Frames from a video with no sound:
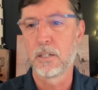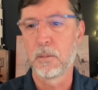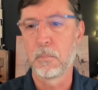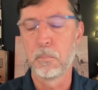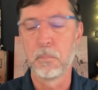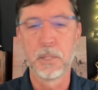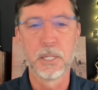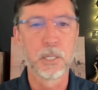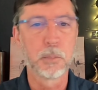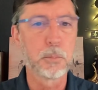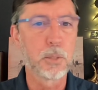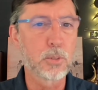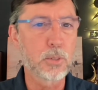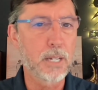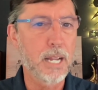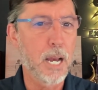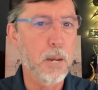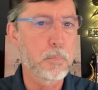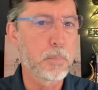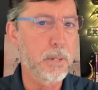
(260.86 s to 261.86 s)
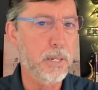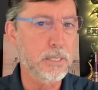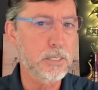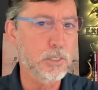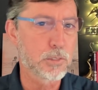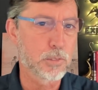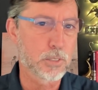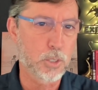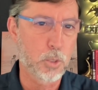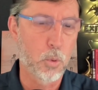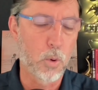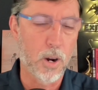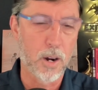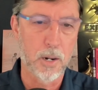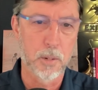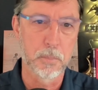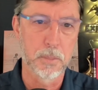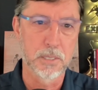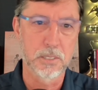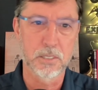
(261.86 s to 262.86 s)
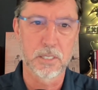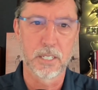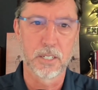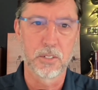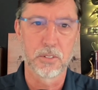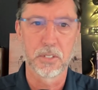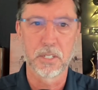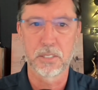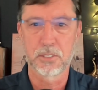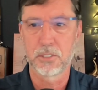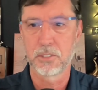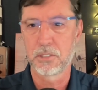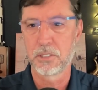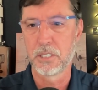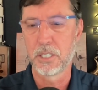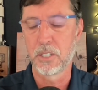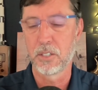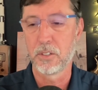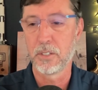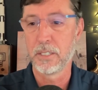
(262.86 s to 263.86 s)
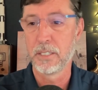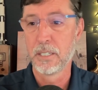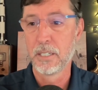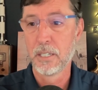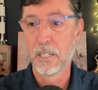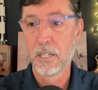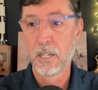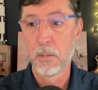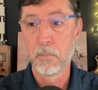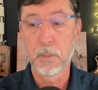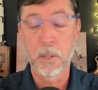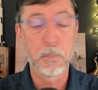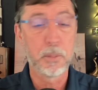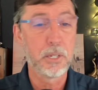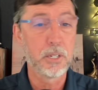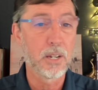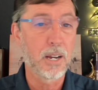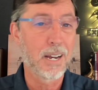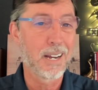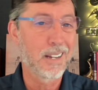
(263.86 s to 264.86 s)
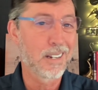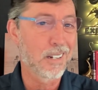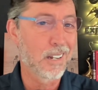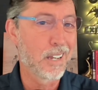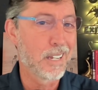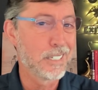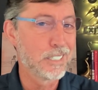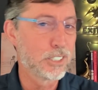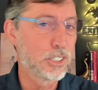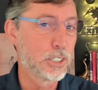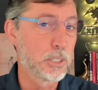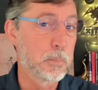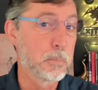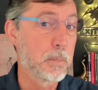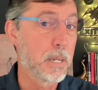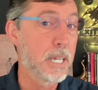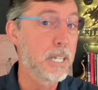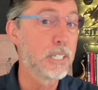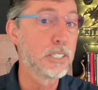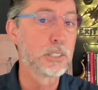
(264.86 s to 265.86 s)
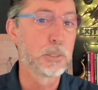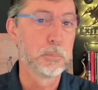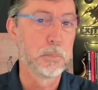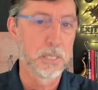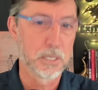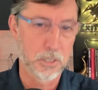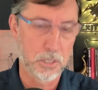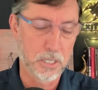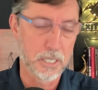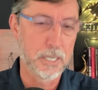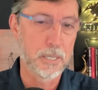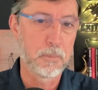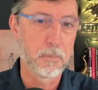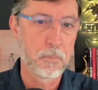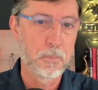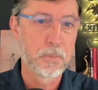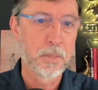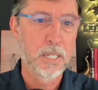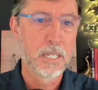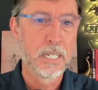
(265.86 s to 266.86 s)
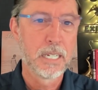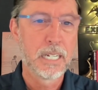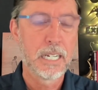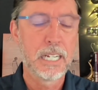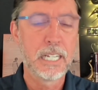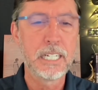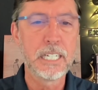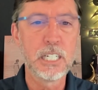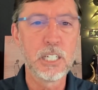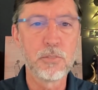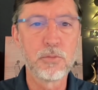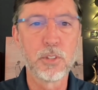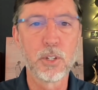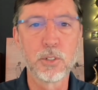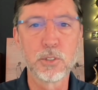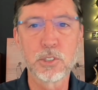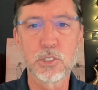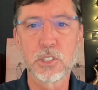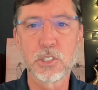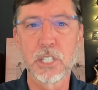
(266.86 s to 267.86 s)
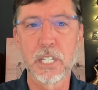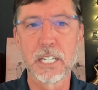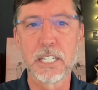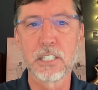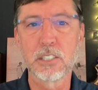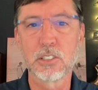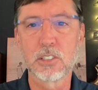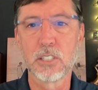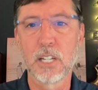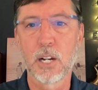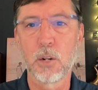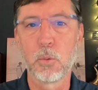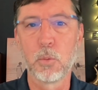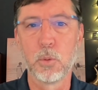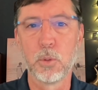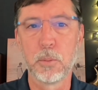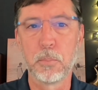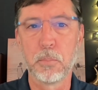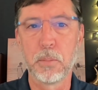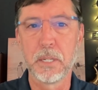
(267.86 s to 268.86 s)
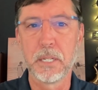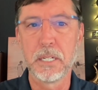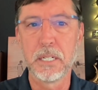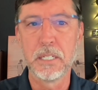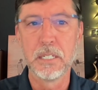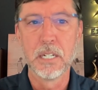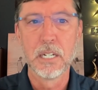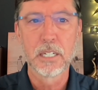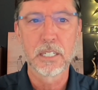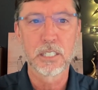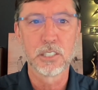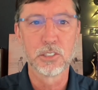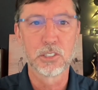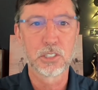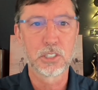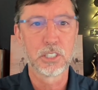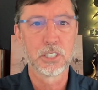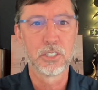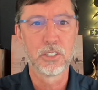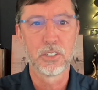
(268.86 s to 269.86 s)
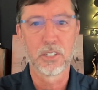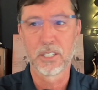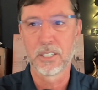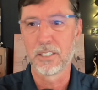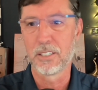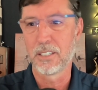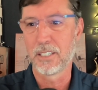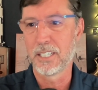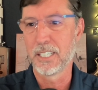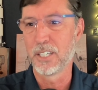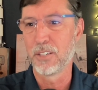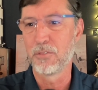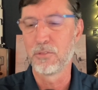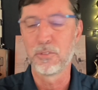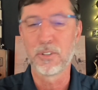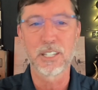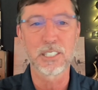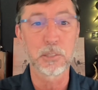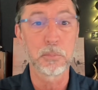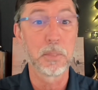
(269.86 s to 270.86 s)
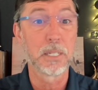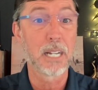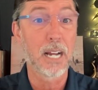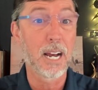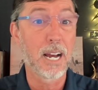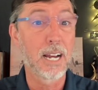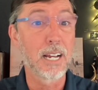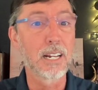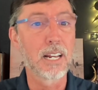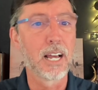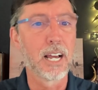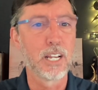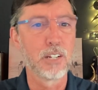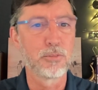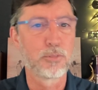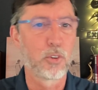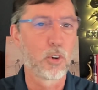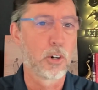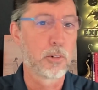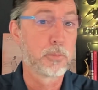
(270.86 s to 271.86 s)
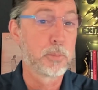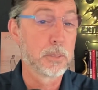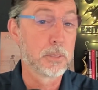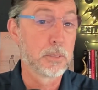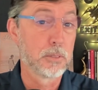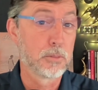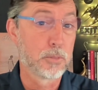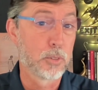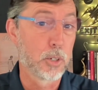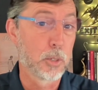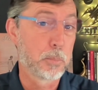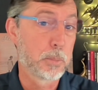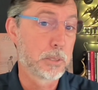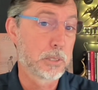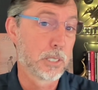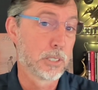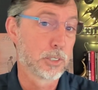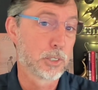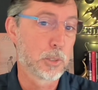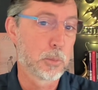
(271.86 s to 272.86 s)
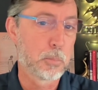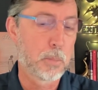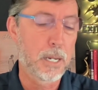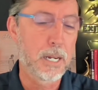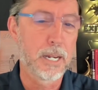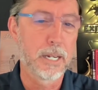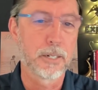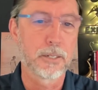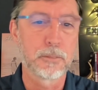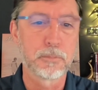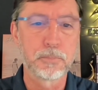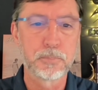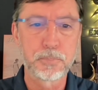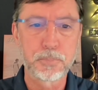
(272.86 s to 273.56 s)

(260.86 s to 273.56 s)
minimal CapEx requirements that are necessary. Maybe you highlight your management team. Any of those things that would be considered an investment highlight for a potential buyer.